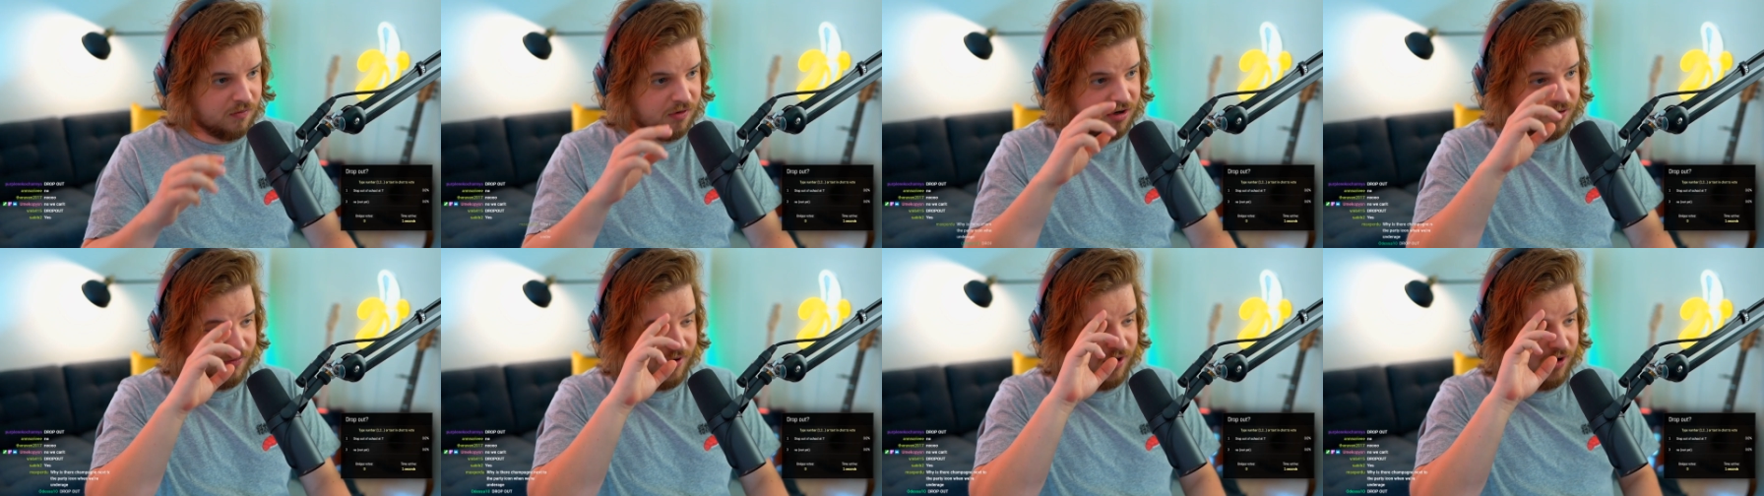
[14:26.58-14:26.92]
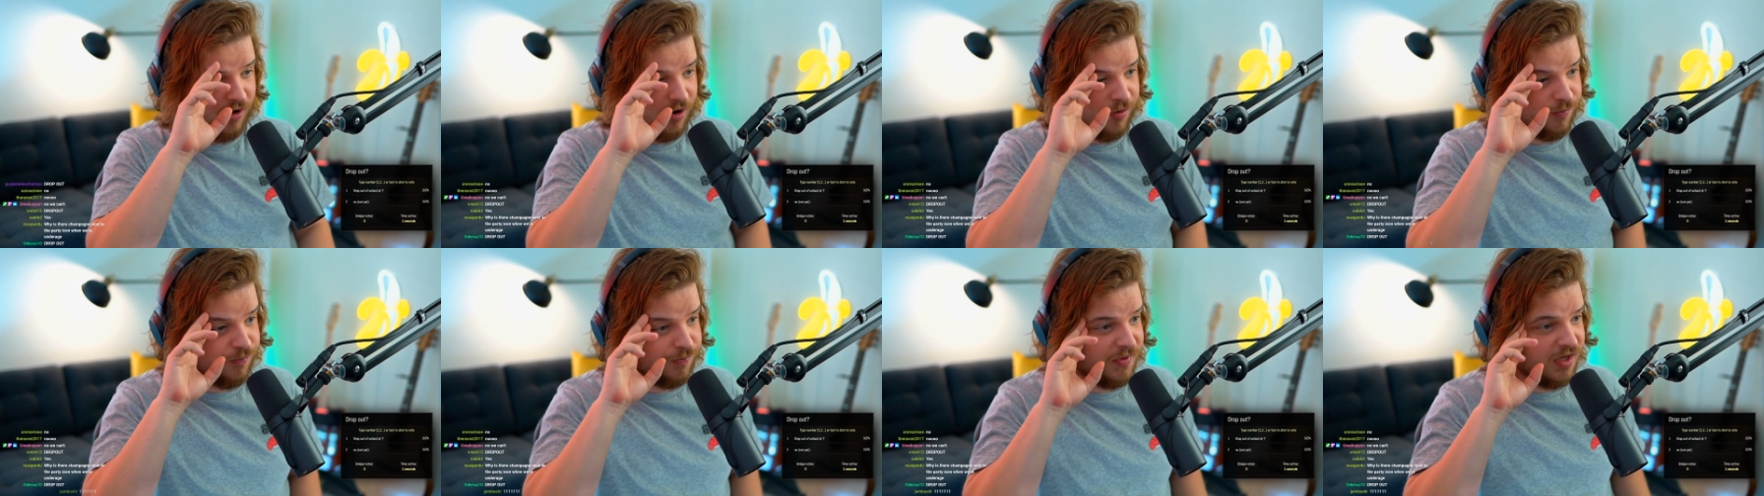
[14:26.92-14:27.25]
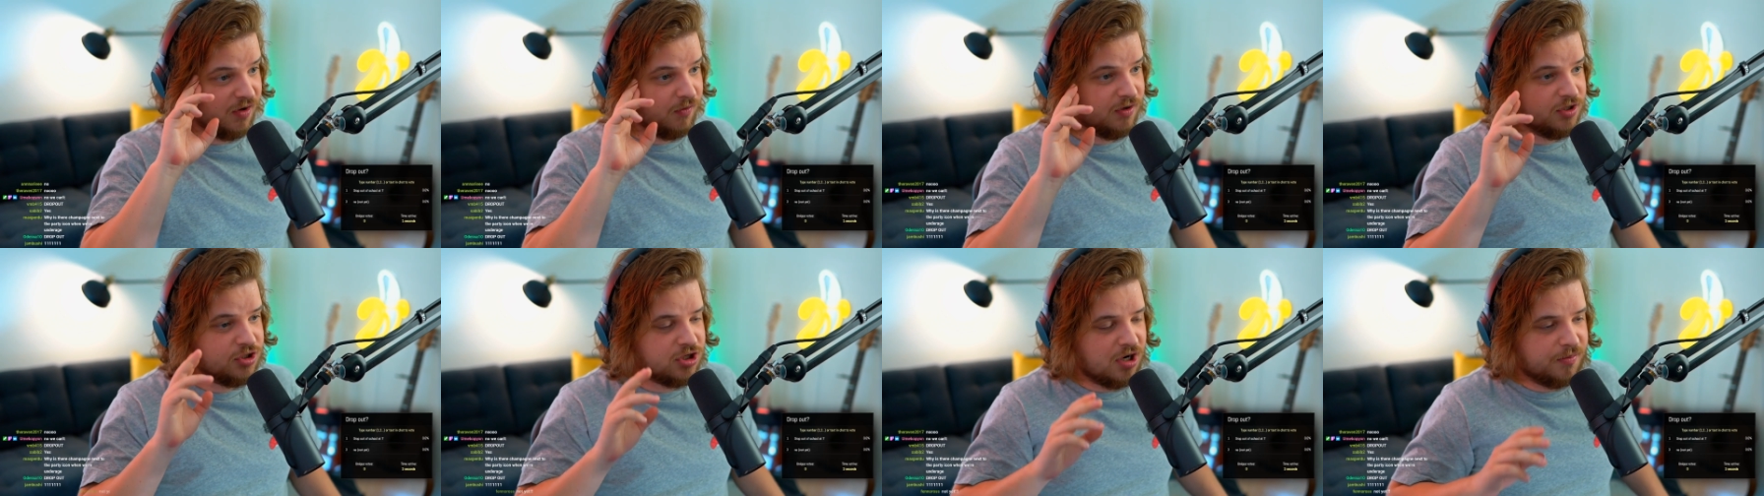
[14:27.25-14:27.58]
what are we doing?
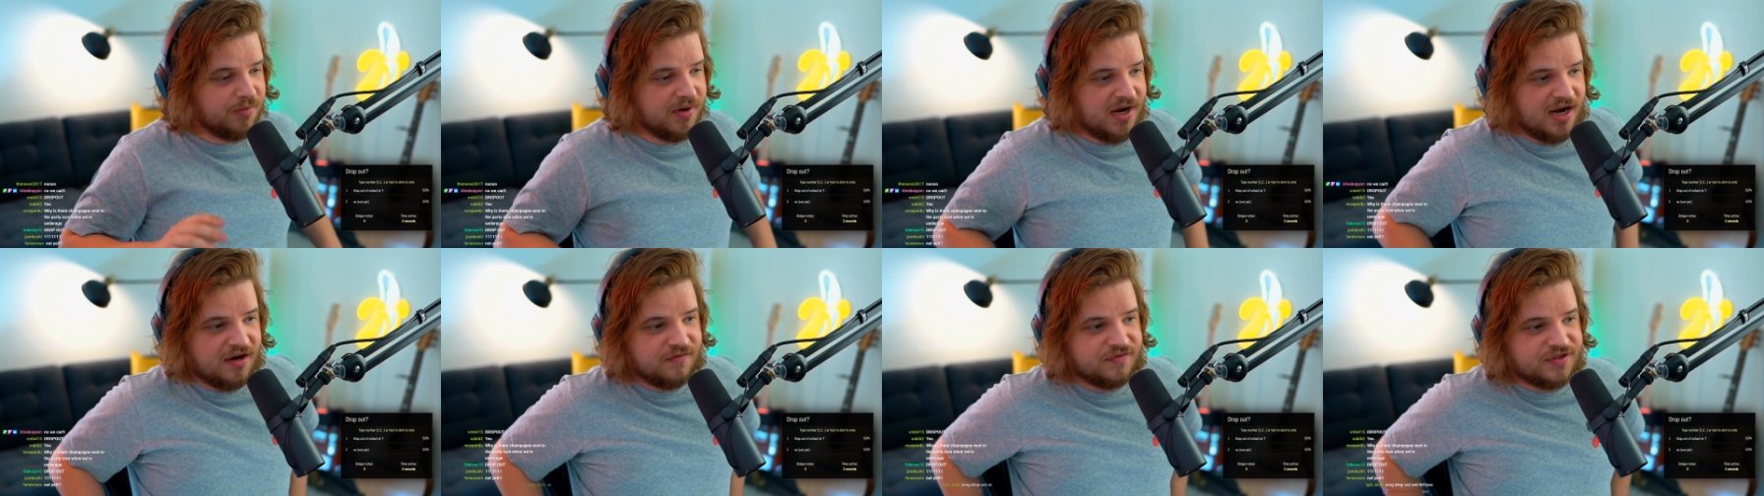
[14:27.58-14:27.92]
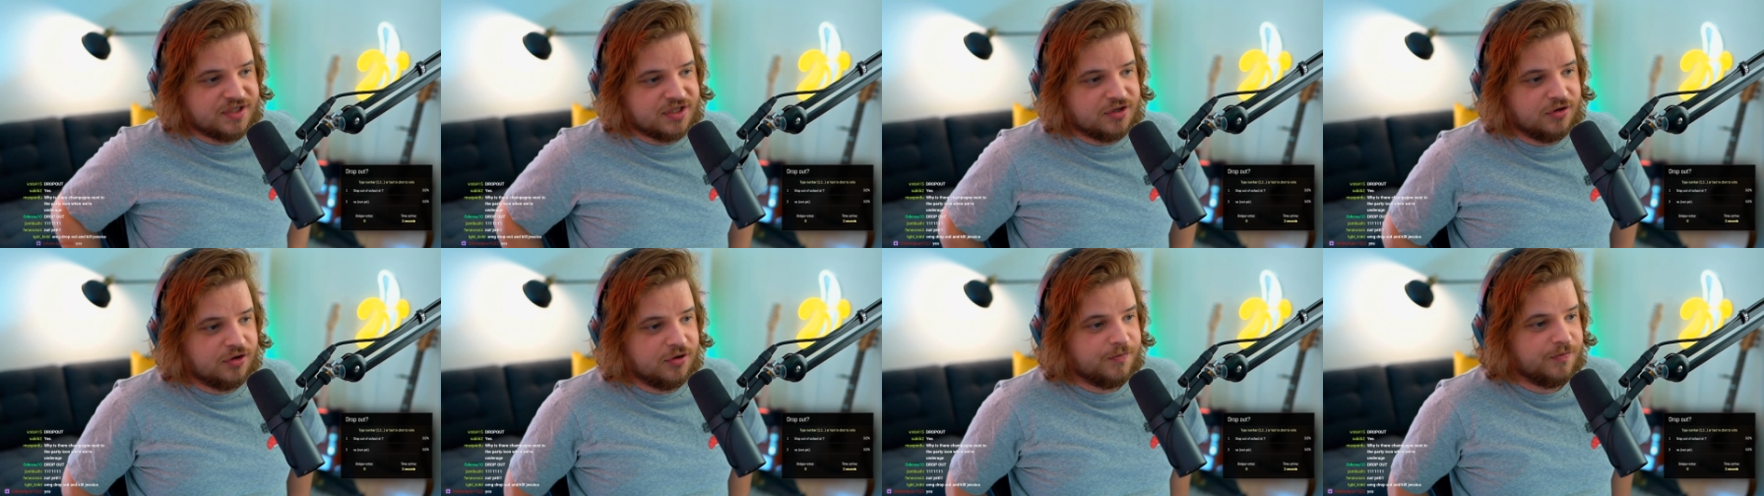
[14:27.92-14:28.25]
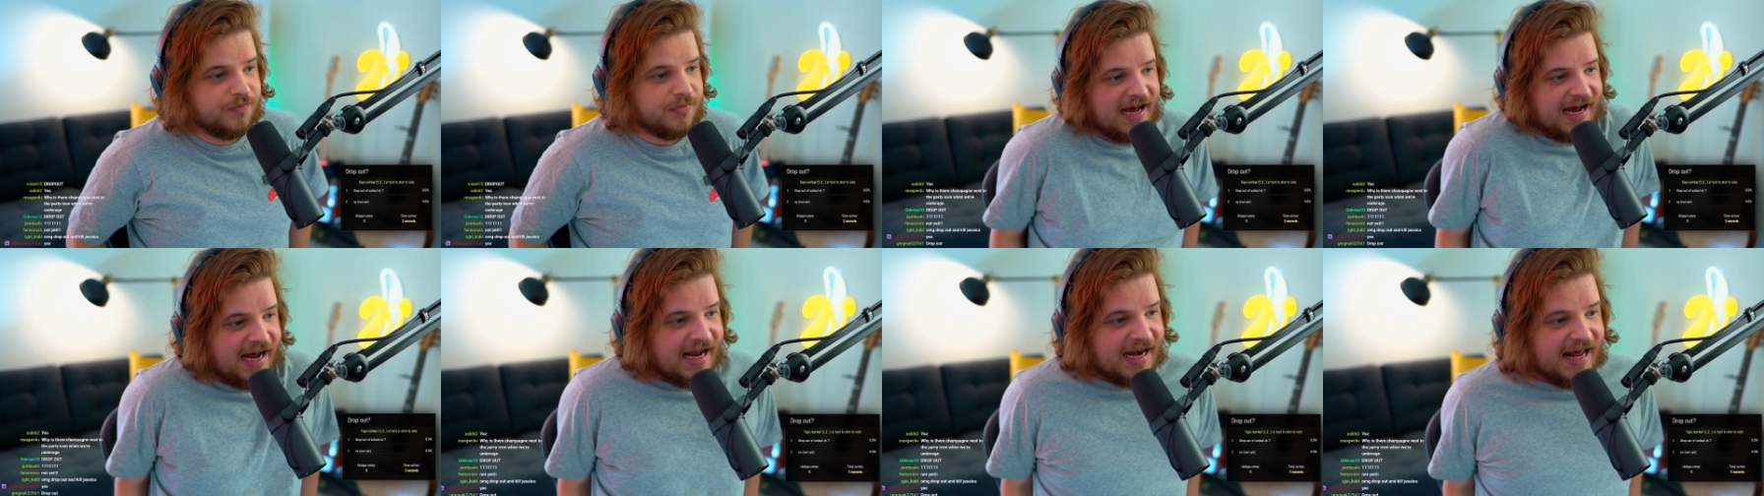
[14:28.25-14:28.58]
Are we dropping out of school
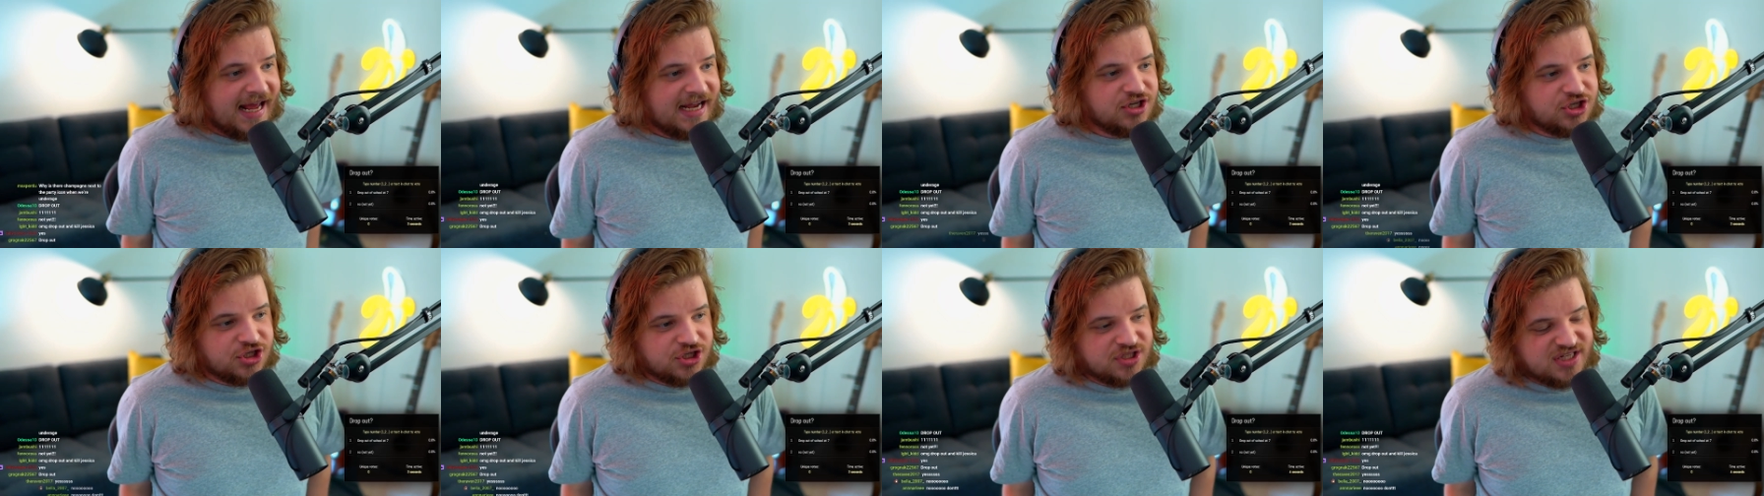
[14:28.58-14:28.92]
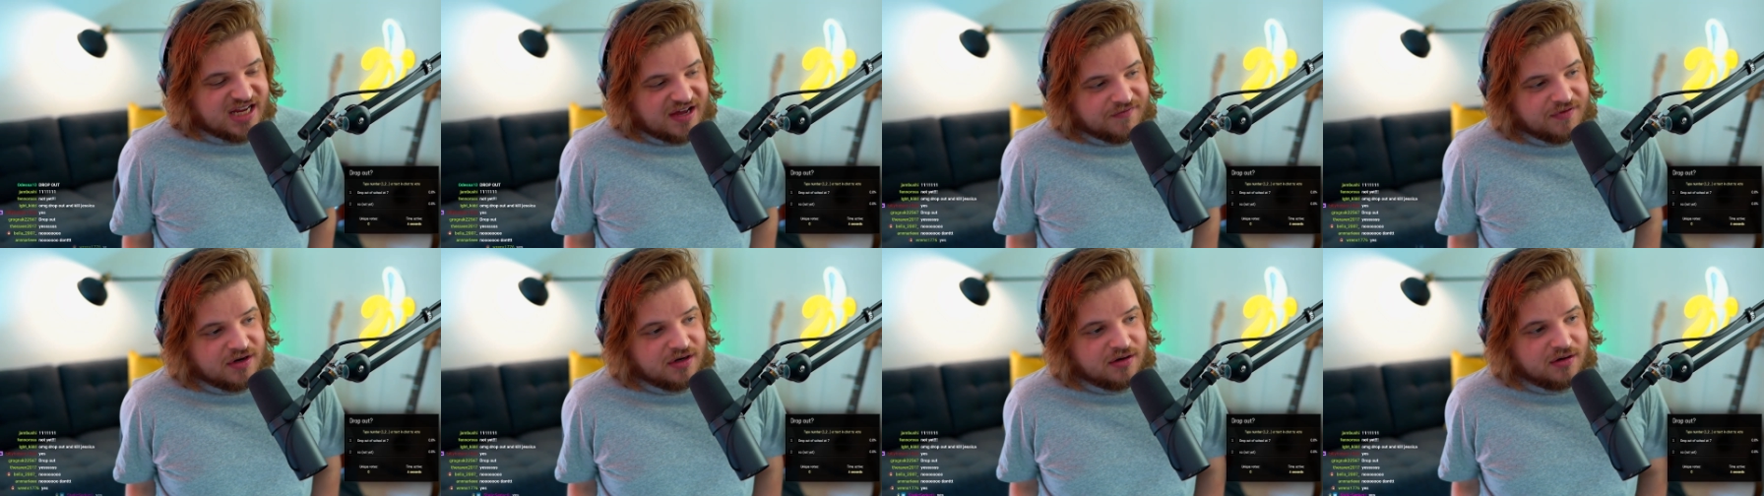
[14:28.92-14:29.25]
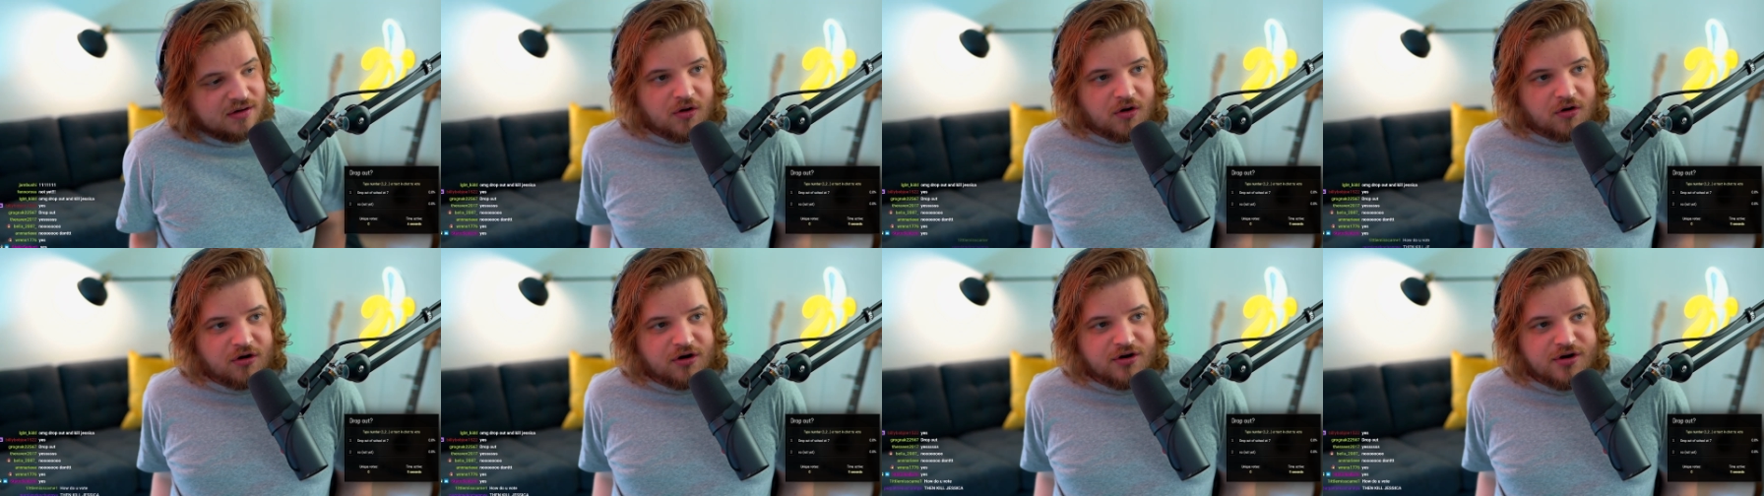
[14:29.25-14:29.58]
at age seven
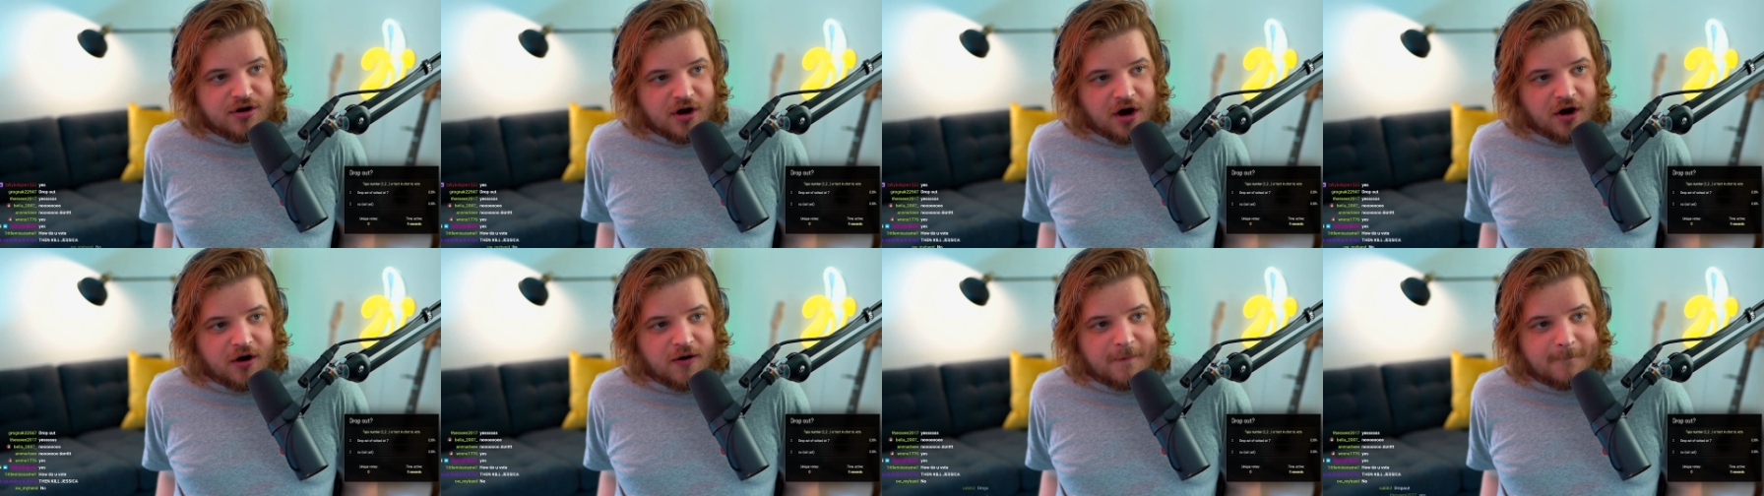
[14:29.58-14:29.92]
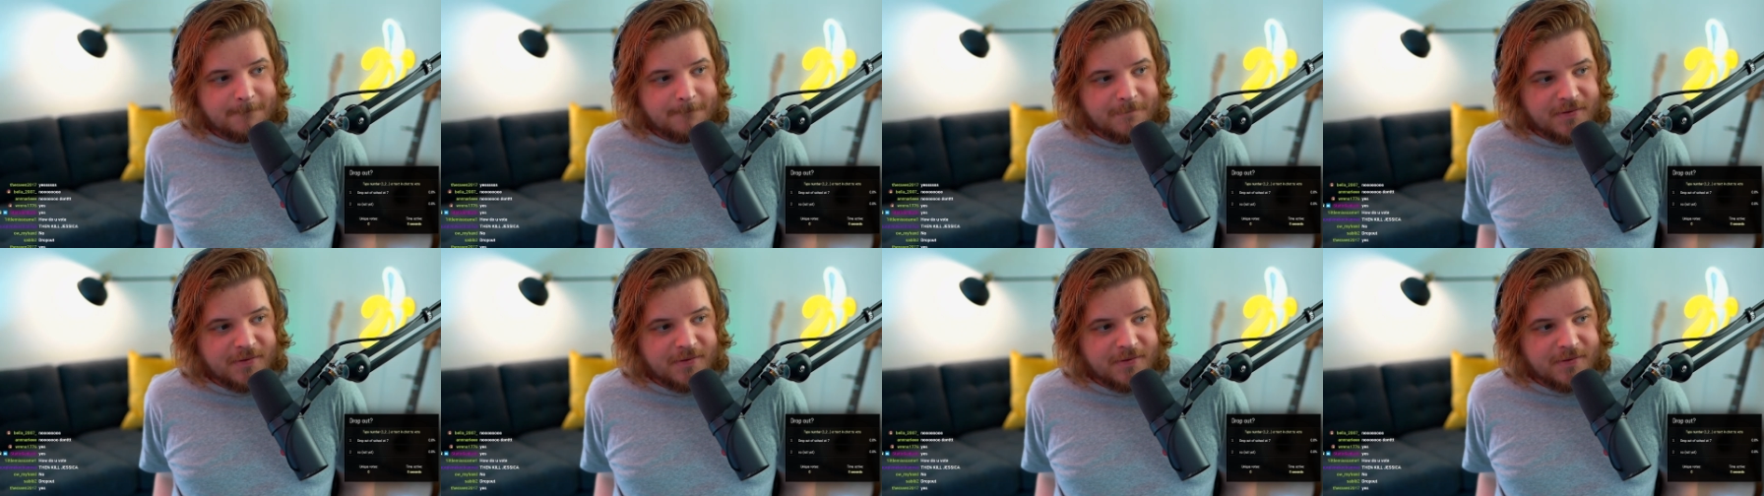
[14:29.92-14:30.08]
or no?